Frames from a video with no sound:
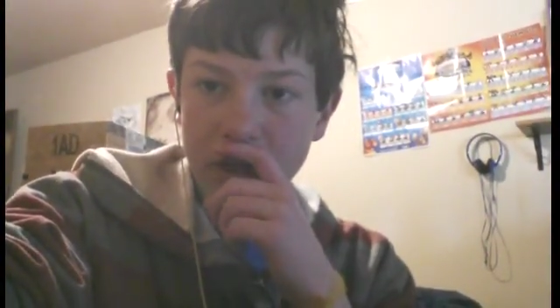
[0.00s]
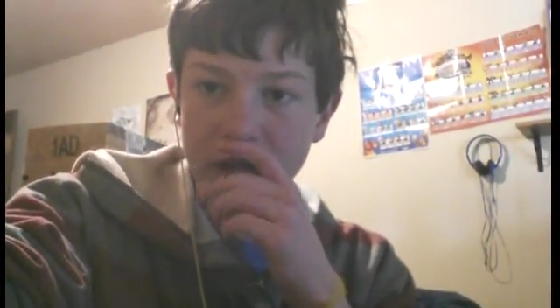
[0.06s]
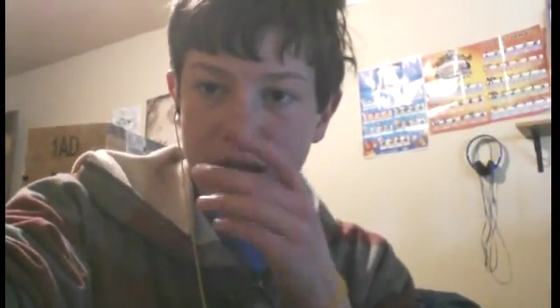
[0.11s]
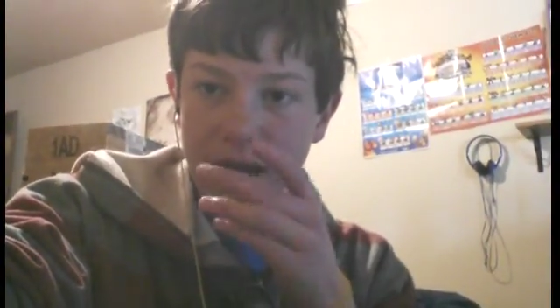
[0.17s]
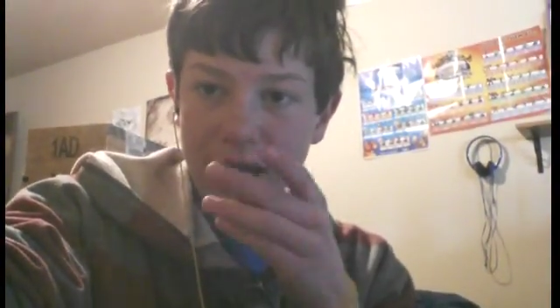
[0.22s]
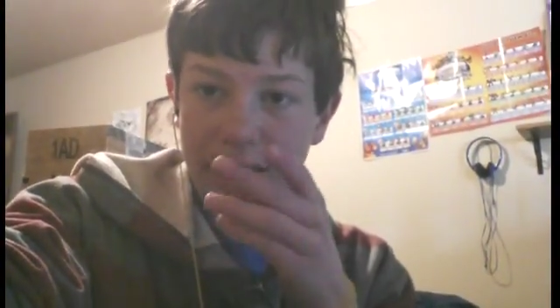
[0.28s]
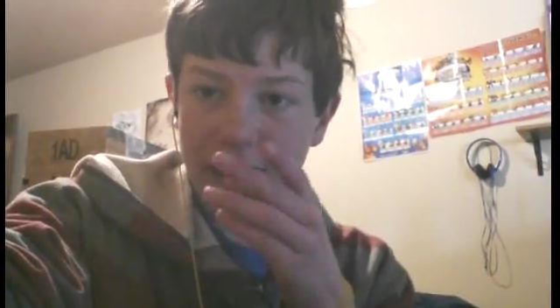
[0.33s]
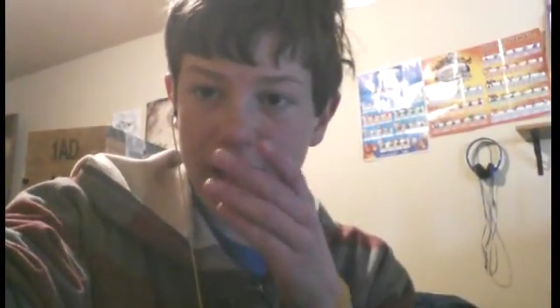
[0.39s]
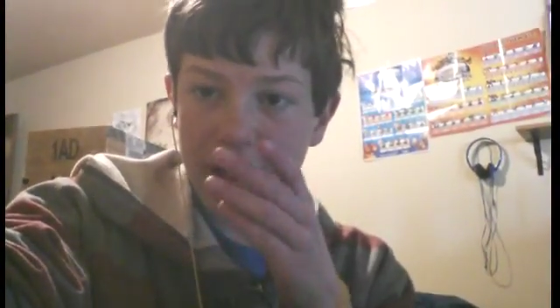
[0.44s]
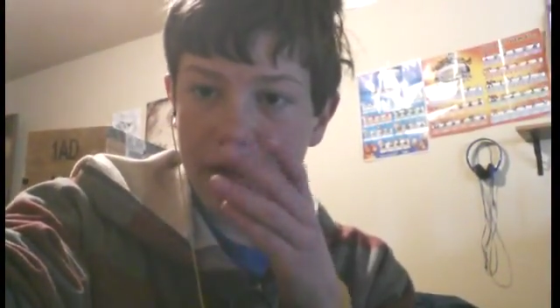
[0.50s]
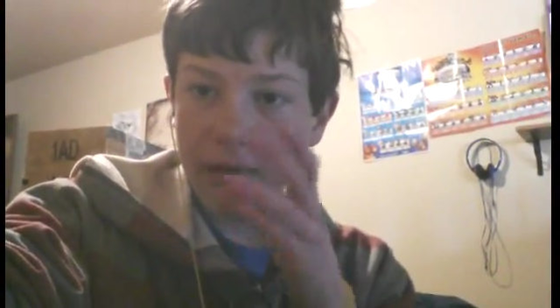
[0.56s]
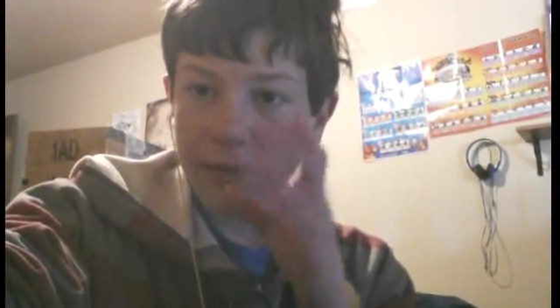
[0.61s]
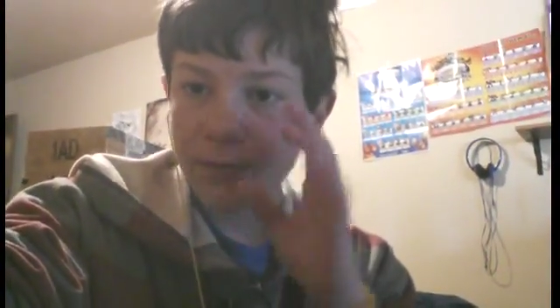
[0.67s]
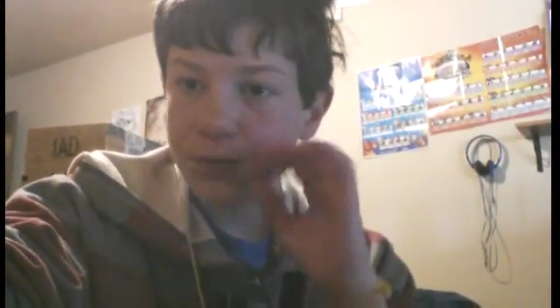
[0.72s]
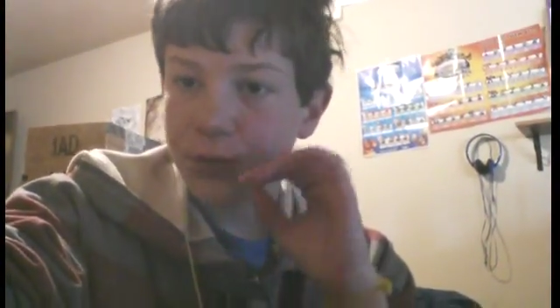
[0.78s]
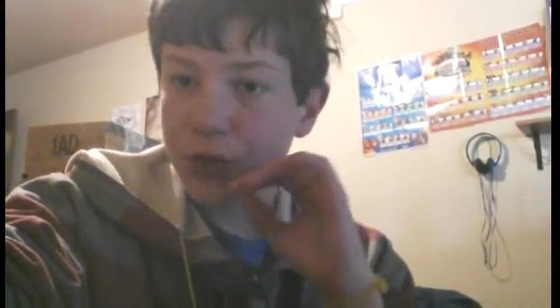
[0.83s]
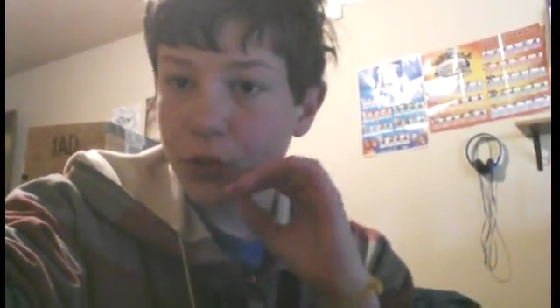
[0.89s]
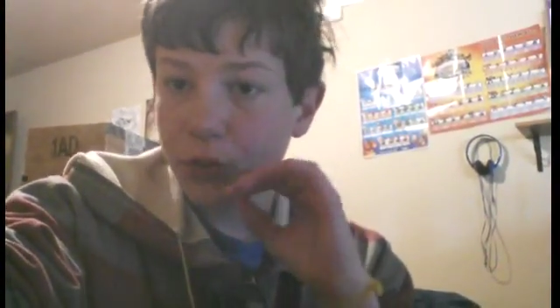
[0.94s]
Hey,
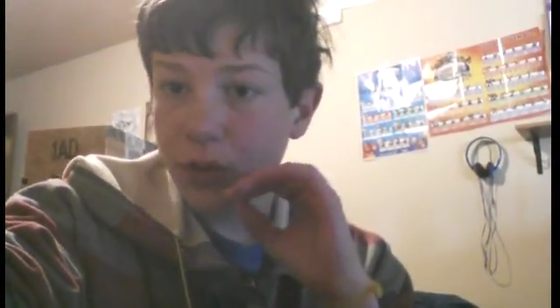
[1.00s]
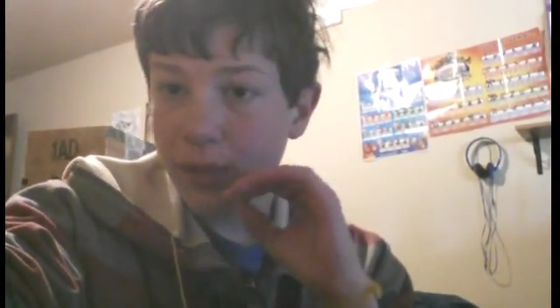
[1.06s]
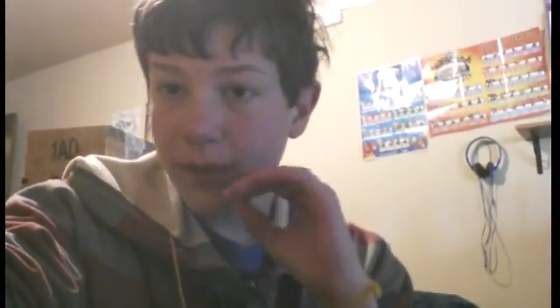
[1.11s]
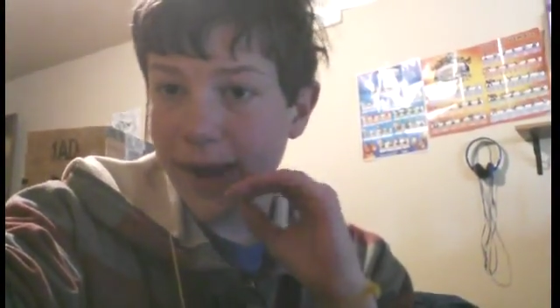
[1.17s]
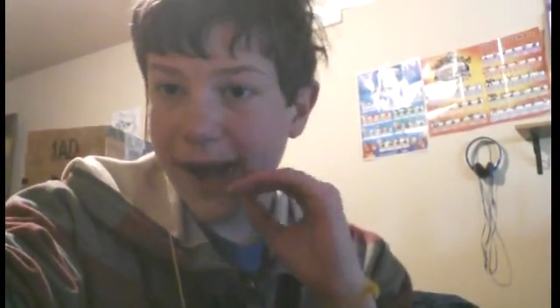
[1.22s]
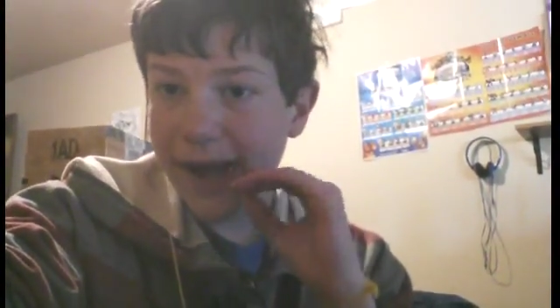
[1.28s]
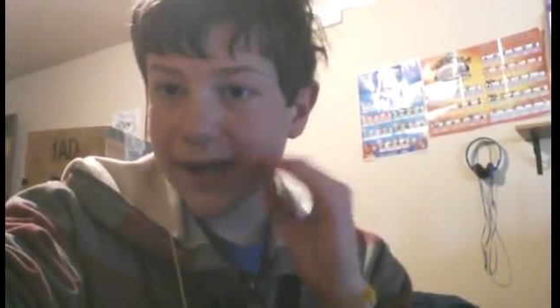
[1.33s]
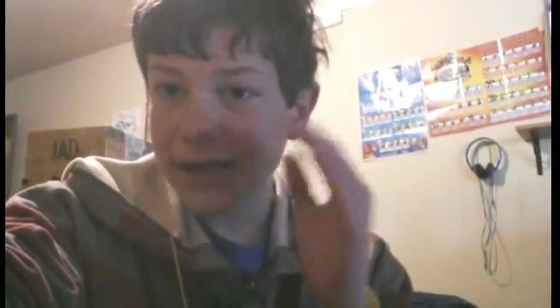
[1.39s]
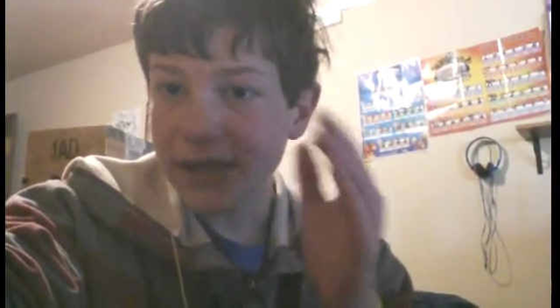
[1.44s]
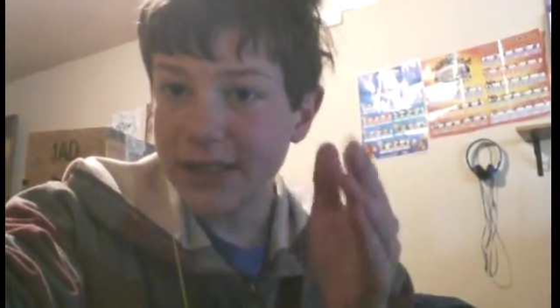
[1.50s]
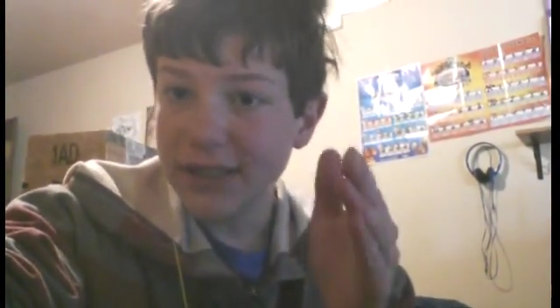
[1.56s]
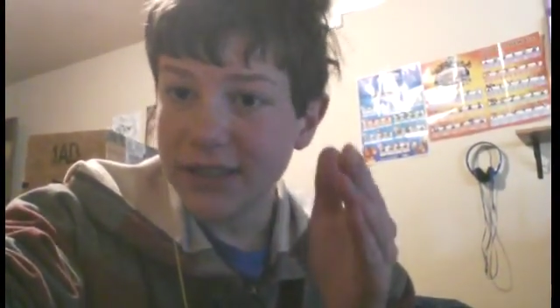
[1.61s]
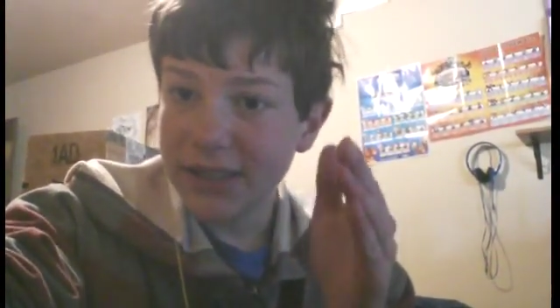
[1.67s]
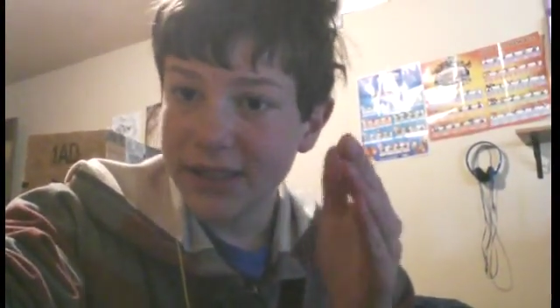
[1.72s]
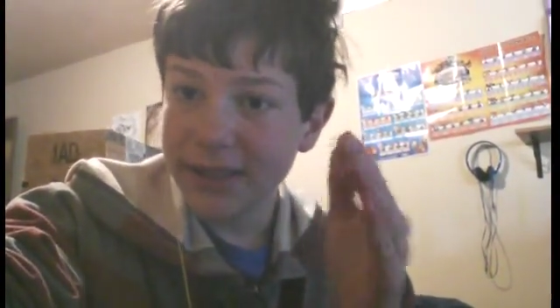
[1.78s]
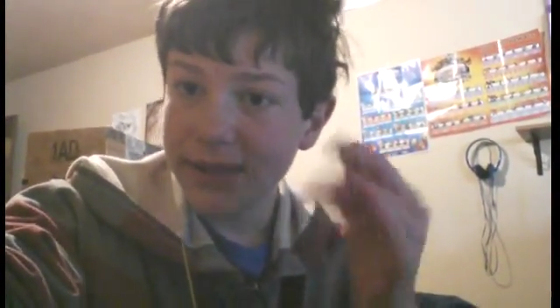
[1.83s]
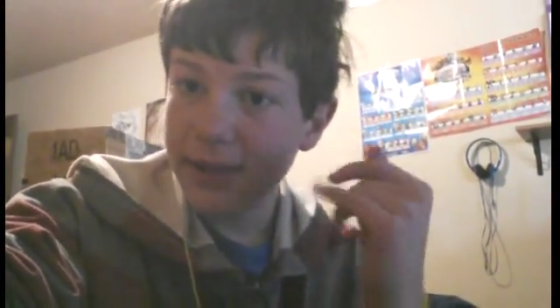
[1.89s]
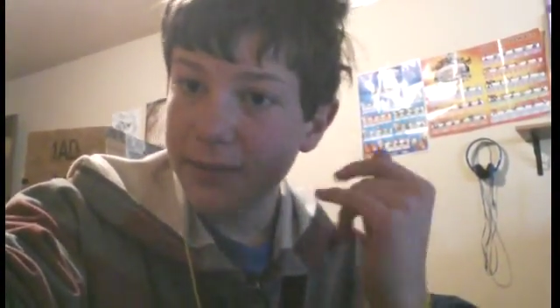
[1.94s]
we're back
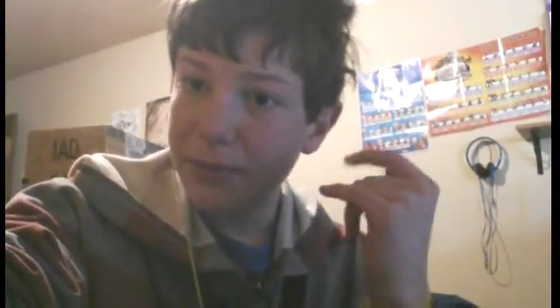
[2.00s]
in